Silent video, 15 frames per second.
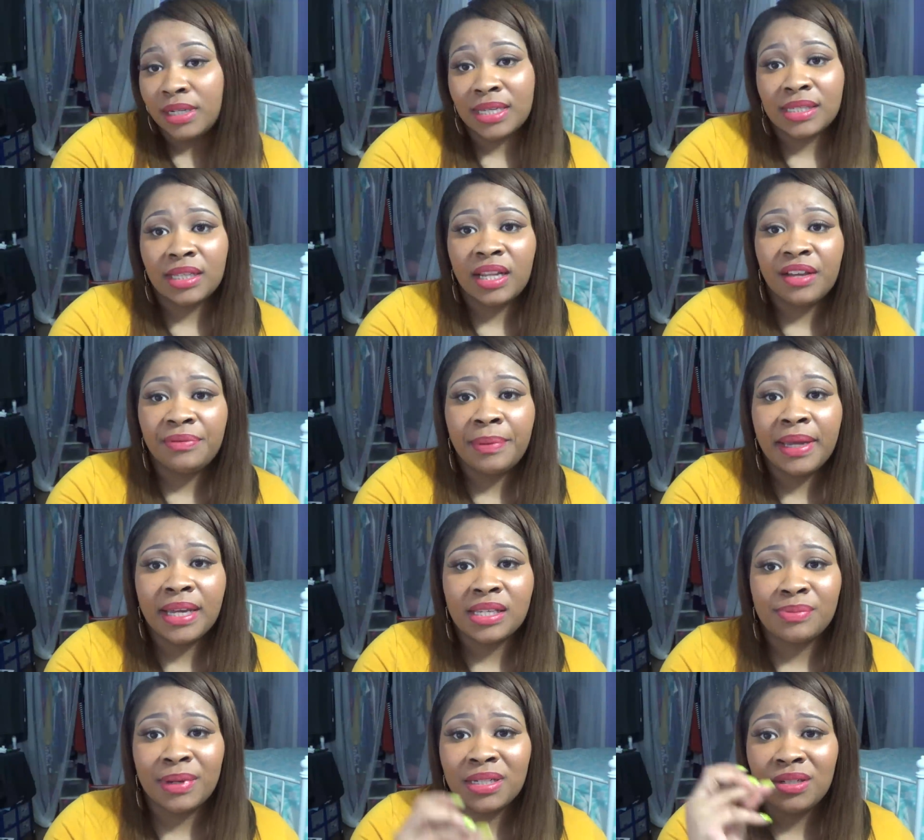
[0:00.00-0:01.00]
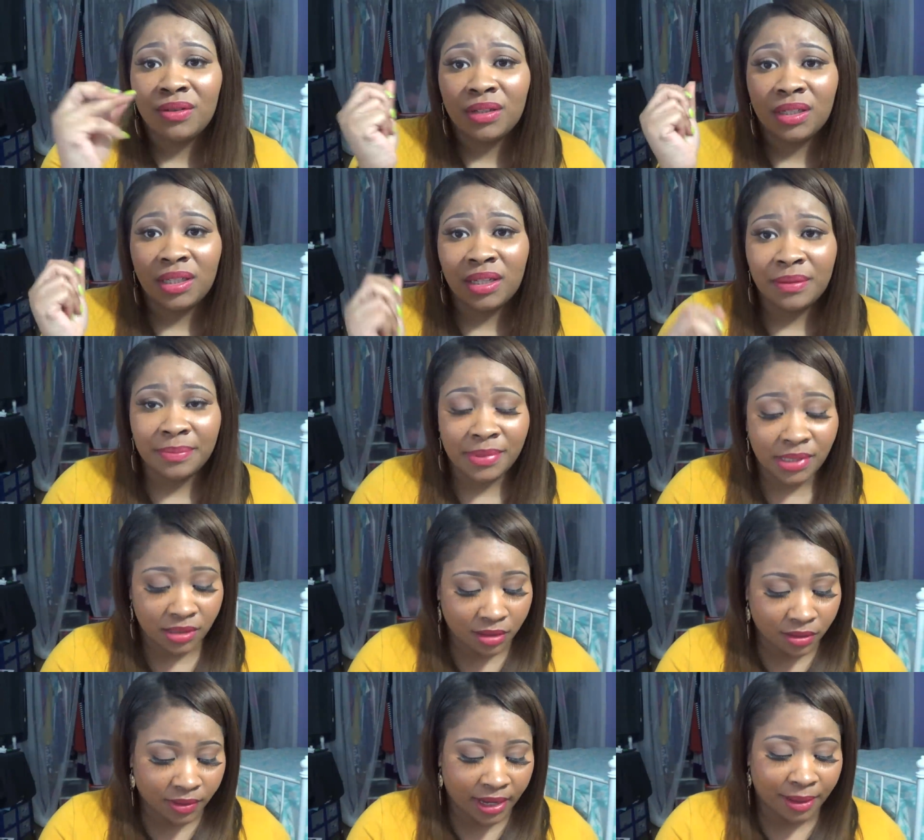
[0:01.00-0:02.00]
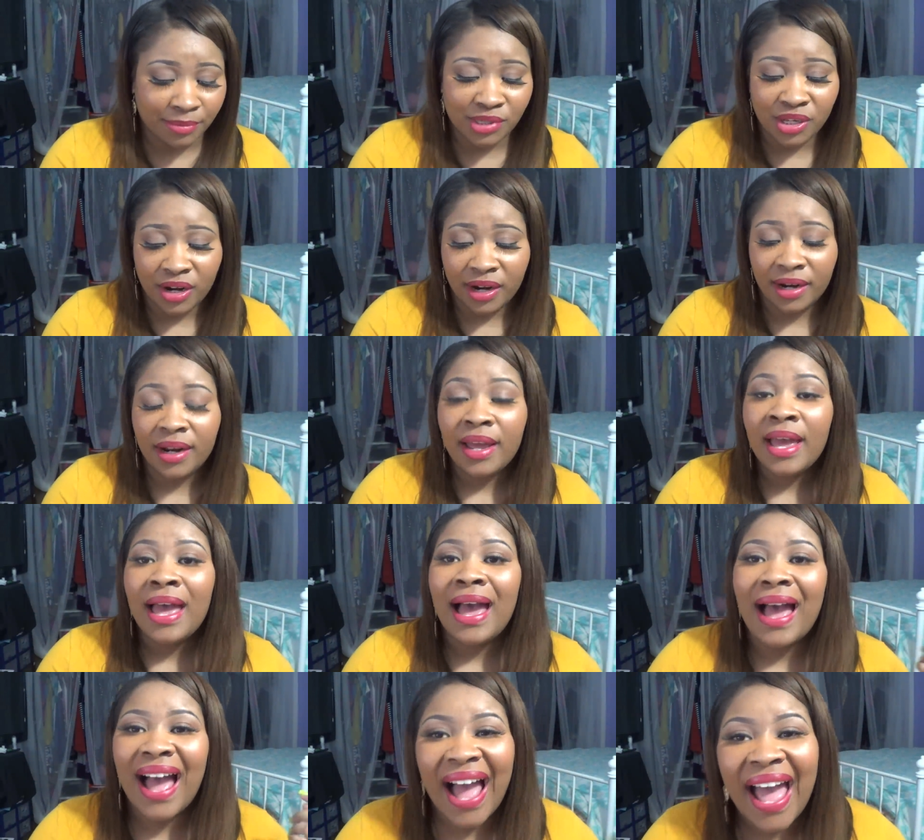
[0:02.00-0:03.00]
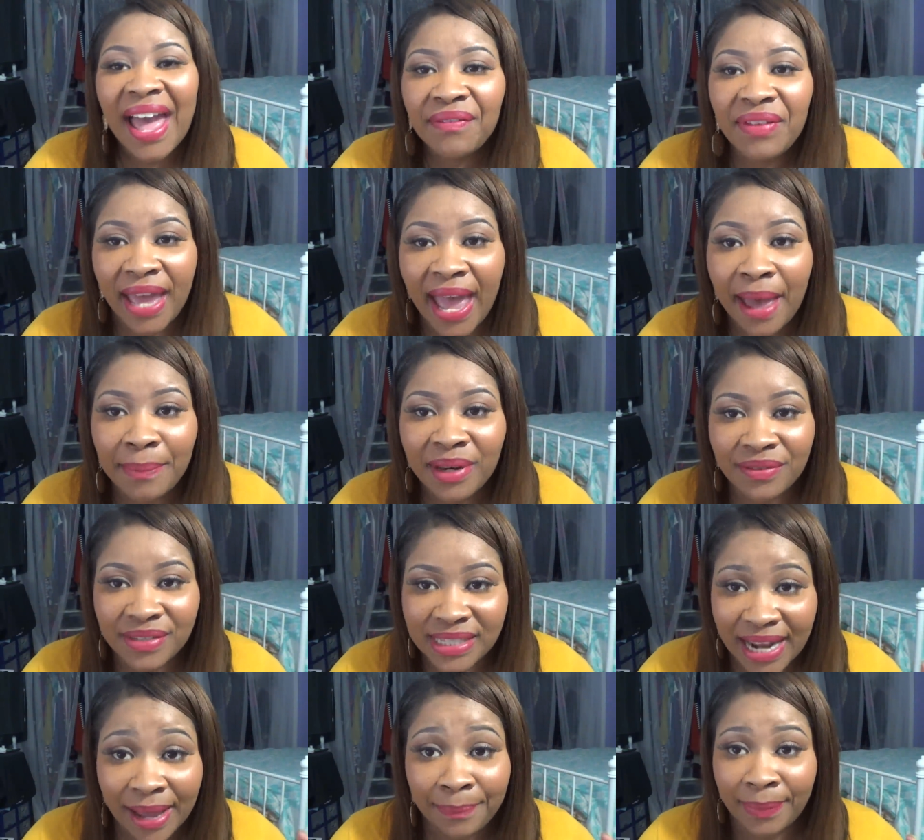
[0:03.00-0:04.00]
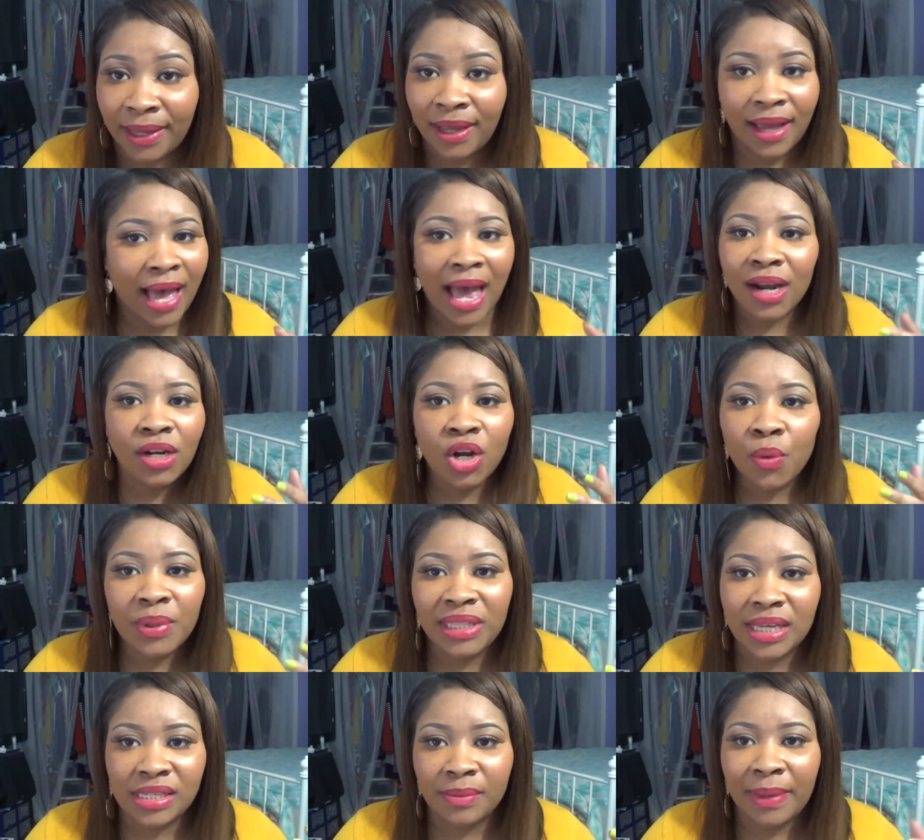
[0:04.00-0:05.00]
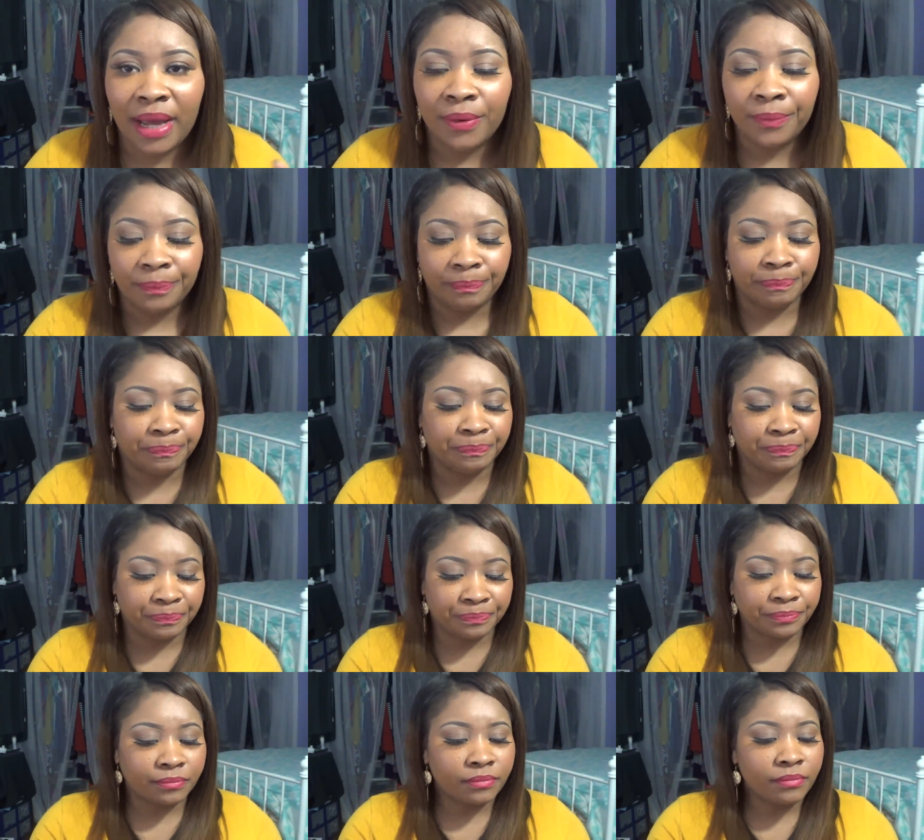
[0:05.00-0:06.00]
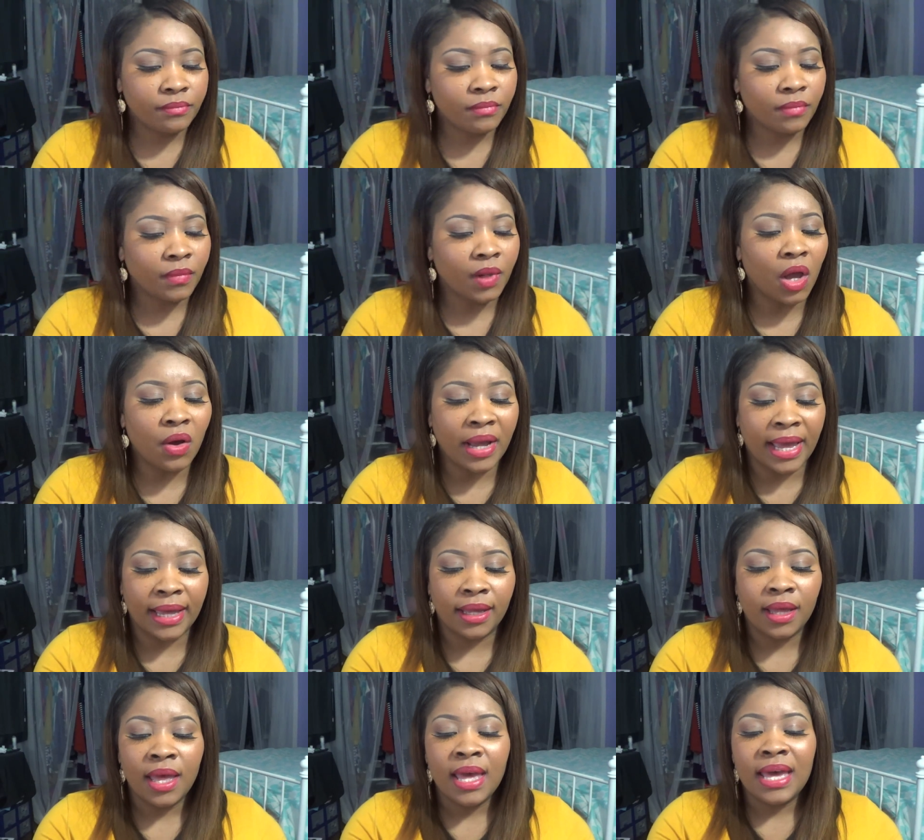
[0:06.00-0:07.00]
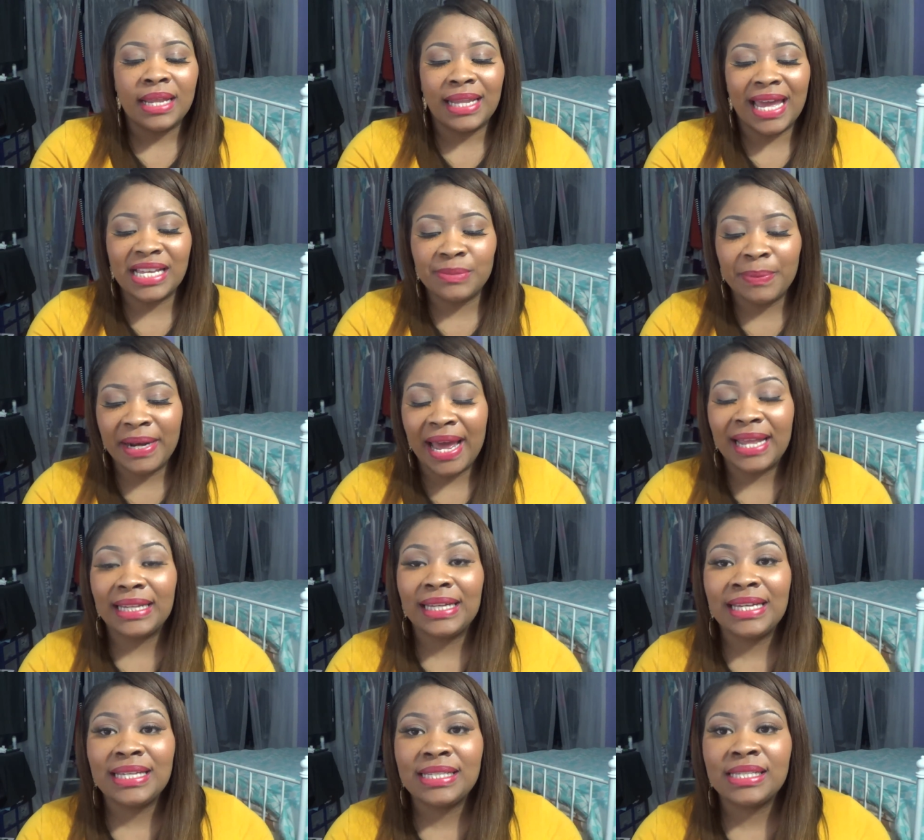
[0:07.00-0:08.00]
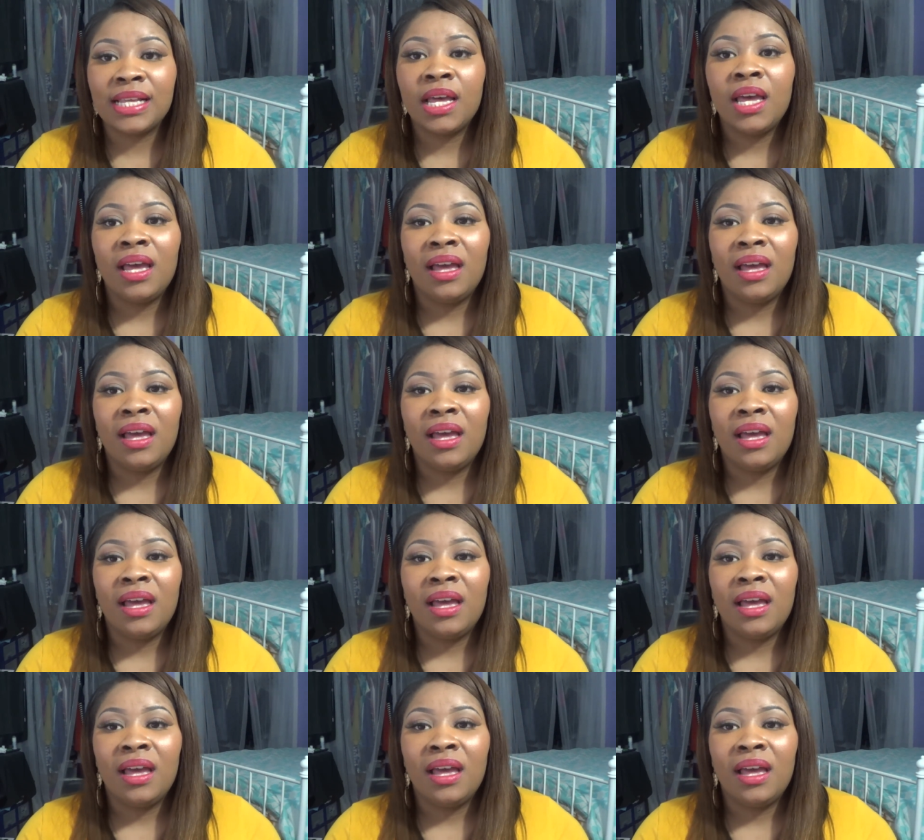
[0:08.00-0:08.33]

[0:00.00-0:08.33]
doesn't love pink, especially on the lips? Okay, I'm sorry. I have a habit of snapping. I don't know what that's about. Okay, last but not least,